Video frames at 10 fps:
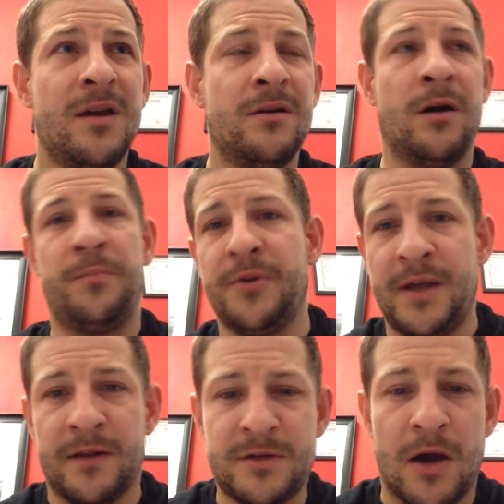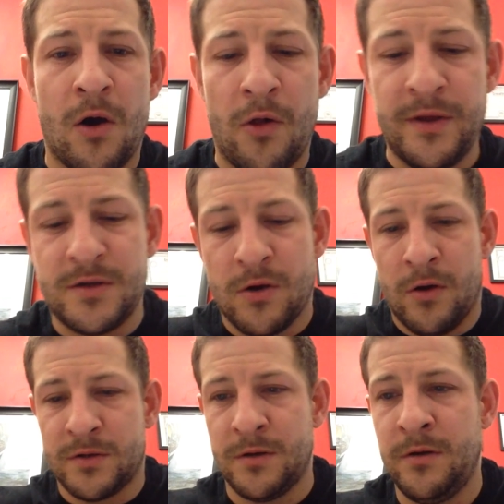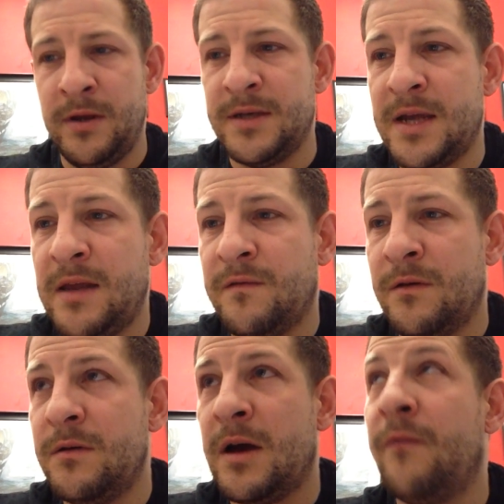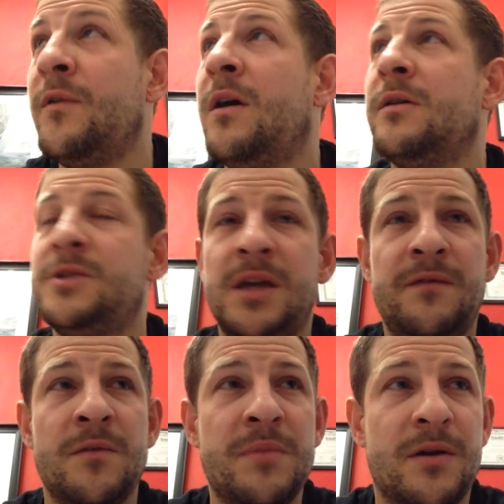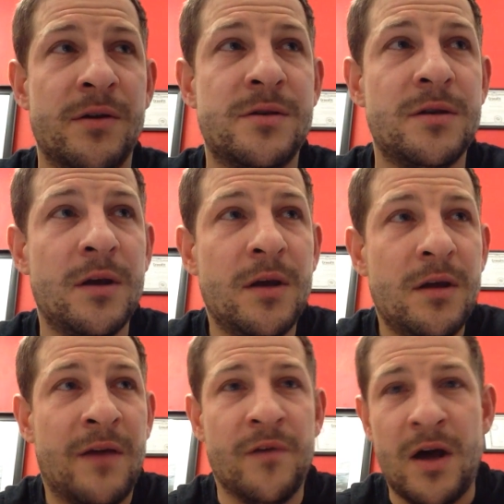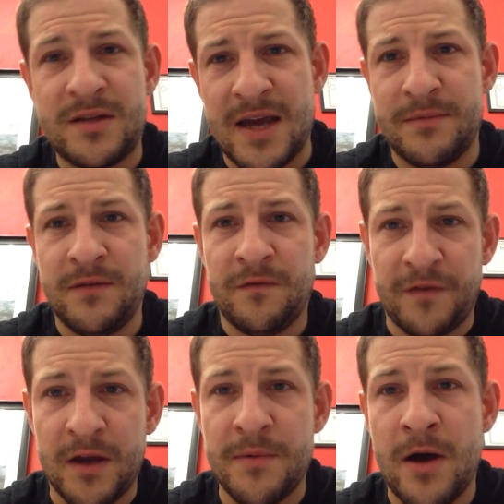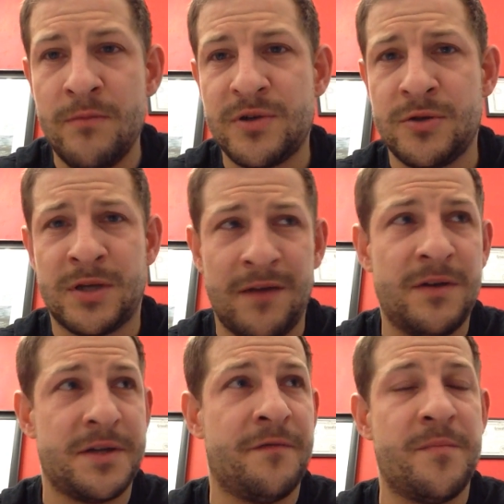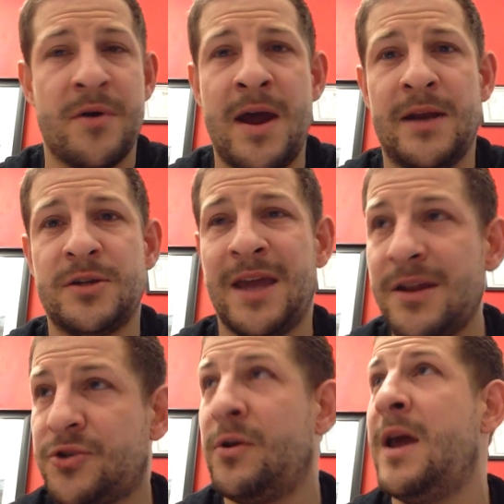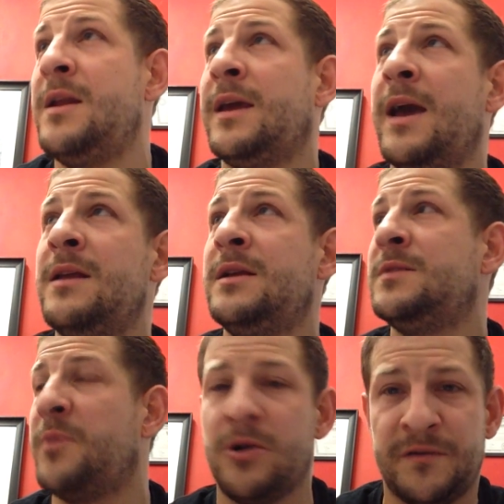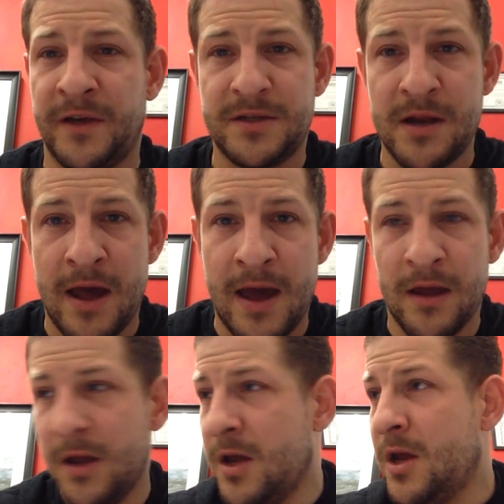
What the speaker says: oh, bloody hell, I've set all these goals on New Year's Eve and I've not achieved them because I've not had time to even think about them. So just give yourself a break, just get training, get in these box fits today,